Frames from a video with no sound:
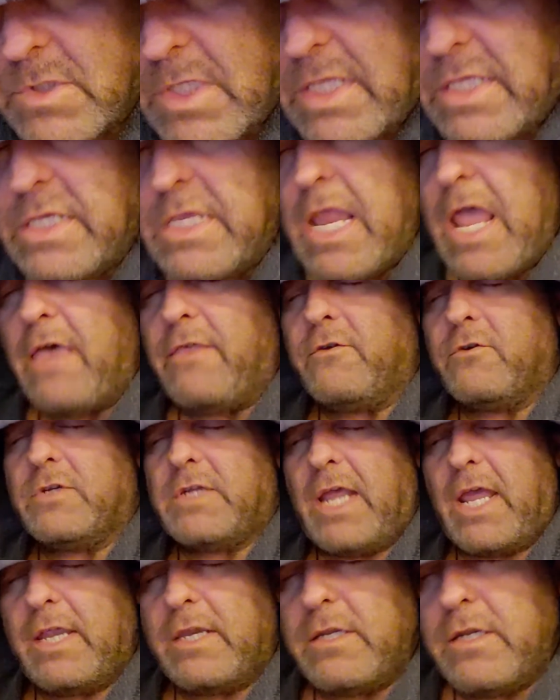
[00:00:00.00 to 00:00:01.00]
Another
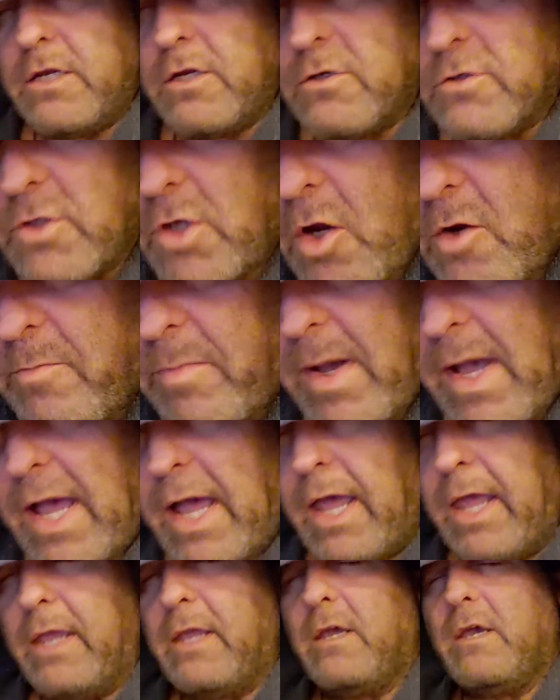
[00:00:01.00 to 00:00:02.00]
10 years go
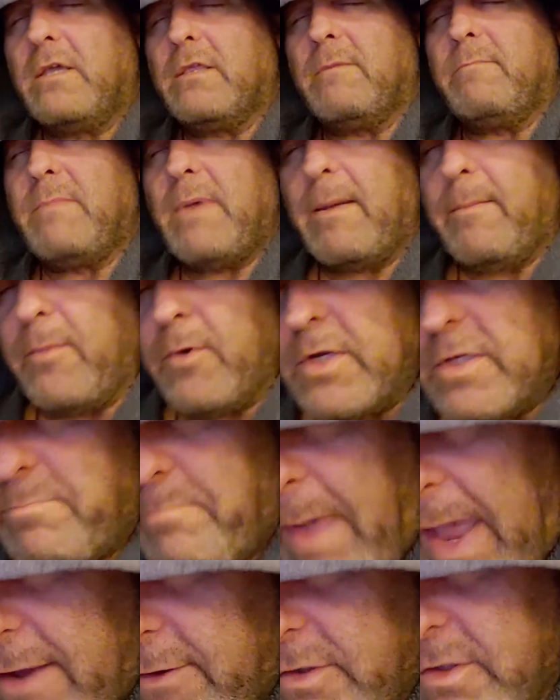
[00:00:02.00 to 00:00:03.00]
by. The memories
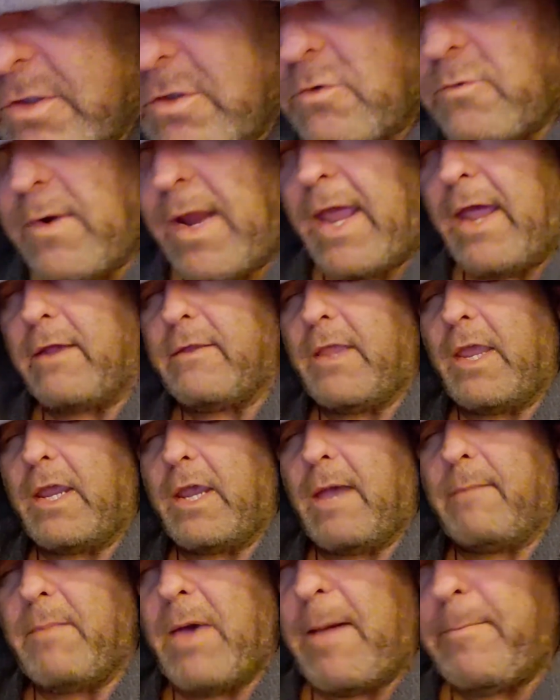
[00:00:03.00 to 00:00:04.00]
bouncing around. They
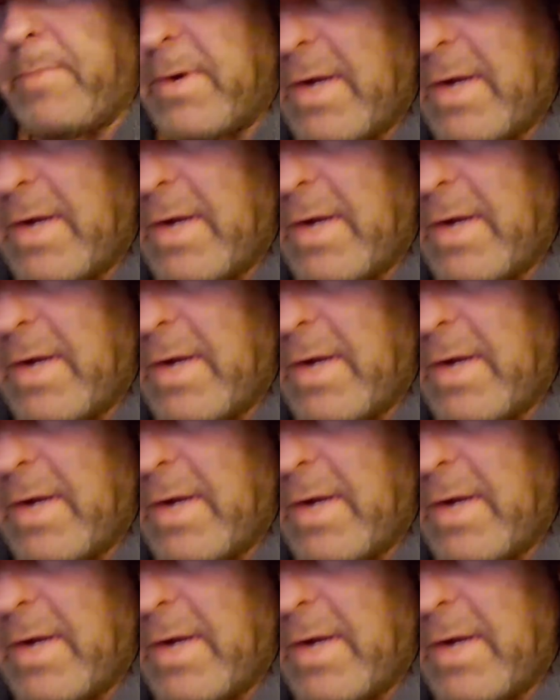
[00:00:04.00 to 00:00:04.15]
come up